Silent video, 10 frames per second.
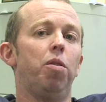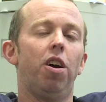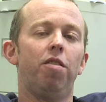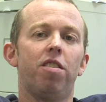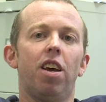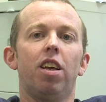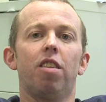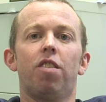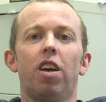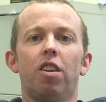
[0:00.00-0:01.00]
will
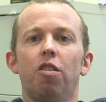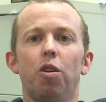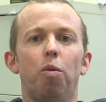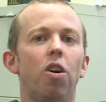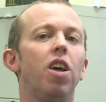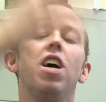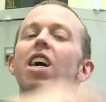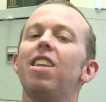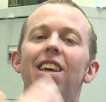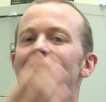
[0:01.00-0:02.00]
overtake the other one.
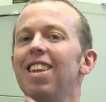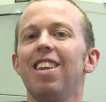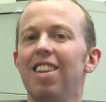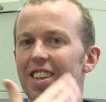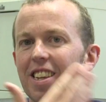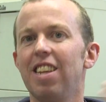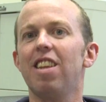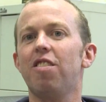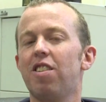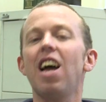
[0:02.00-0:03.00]

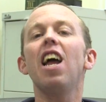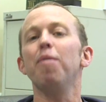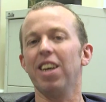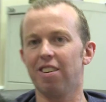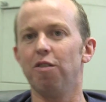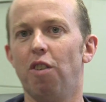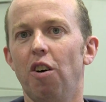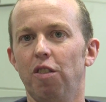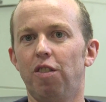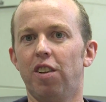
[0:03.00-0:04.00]
There's dynamics
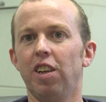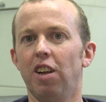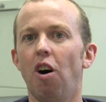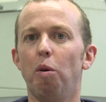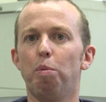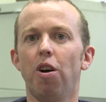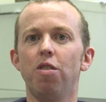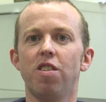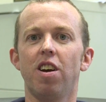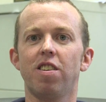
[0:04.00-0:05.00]
involved in the whole
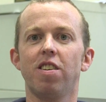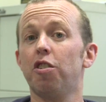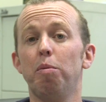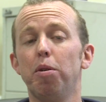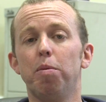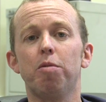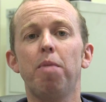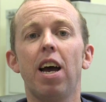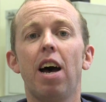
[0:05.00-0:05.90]
process. Some bubbles may